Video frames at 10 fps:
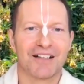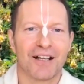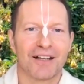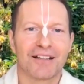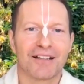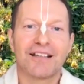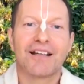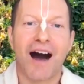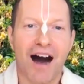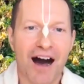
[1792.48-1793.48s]
that the
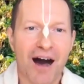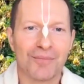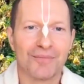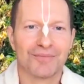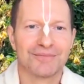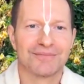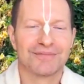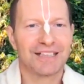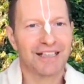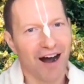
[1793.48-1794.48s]
calm,
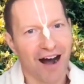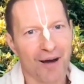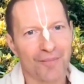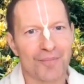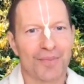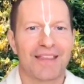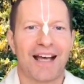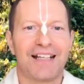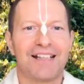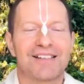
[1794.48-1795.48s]

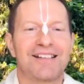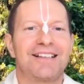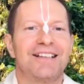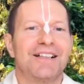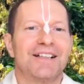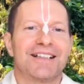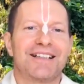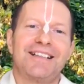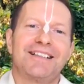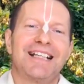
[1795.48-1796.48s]
that is
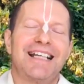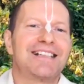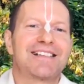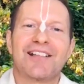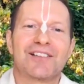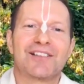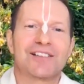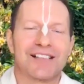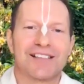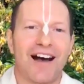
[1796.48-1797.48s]
the intense
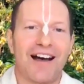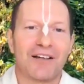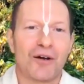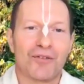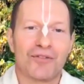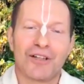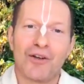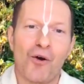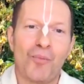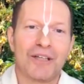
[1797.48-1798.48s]
desire of the
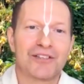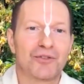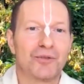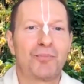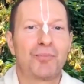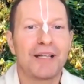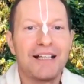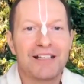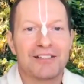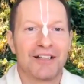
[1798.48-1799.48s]
gopis to
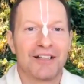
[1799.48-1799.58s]
please